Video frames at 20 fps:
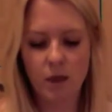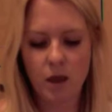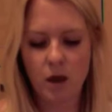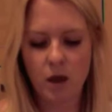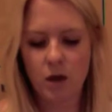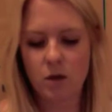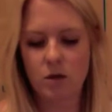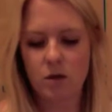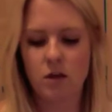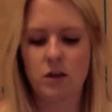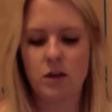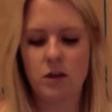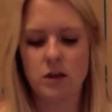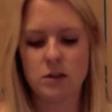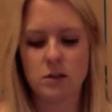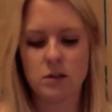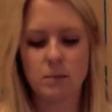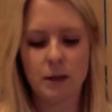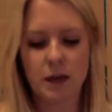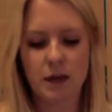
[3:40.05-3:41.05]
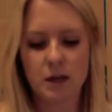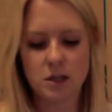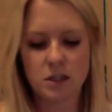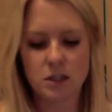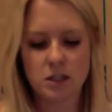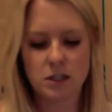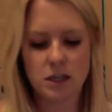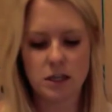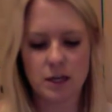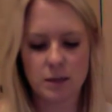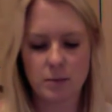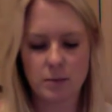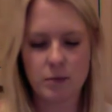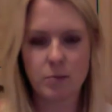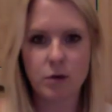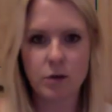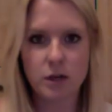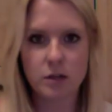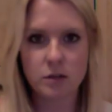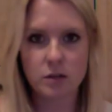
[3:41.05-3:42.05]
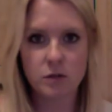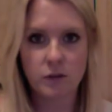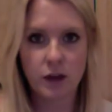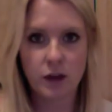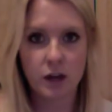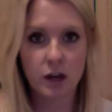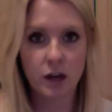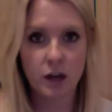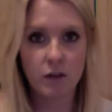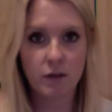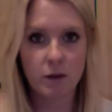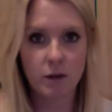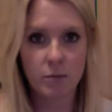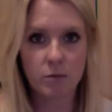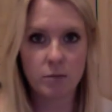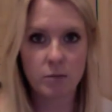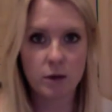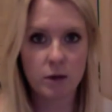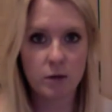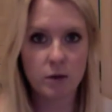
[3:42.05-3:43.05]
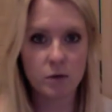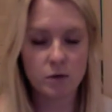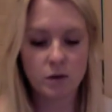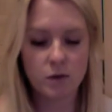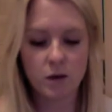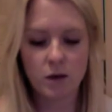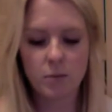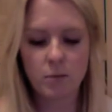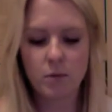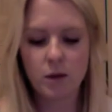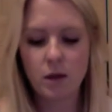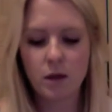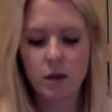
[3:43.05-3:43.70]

Only thing is the packaging's a little bit impractical for carrying around with me all the time.